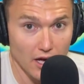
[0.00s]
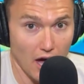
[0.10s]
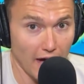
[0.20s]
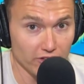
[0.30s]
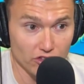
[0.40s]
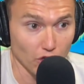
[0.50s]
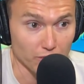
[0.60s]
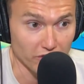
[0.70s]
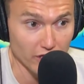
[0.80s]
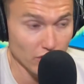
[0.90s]
I just hope
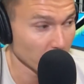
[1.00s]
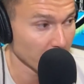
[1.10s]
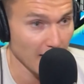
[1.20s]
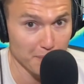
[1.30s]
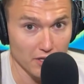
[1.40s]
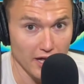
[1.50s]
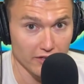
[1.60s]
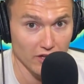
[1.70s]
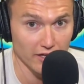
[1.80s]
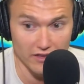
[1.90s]
Chito can
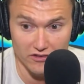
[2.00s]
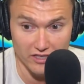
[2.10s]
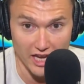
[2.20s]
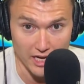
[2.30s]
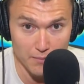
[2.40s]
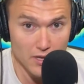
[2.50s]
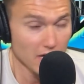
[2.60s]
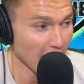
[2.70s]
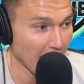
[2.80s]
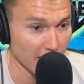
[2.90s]
capitalize on this name
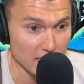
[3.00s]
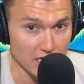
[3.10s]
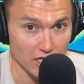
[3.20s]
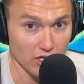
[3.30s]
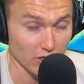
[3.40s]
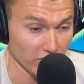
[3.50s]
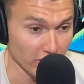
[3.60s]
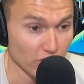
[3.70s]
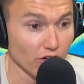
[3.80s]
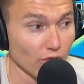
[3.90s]
and he can
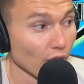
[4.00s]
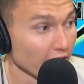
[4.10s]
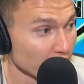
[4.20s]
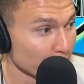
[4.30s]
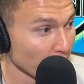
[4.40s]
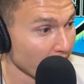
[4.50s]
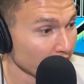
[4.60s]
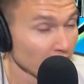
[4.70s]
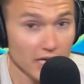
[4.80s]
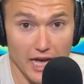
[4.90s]
continue to grow his
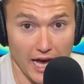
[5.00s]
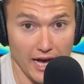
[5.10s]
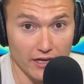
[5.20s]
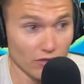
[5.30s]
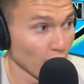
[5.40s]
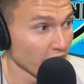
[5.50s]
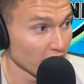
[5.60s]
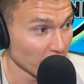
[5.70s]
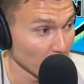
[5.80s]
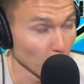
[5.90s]
brand and we could
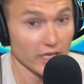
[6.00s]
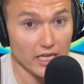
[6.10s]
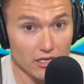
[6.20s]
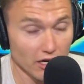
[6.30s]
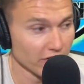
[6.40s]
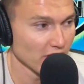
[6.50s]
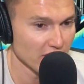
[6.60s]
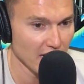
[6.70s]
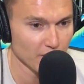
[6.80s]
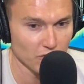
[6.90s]
see what he does in the
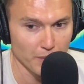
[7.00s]
damage.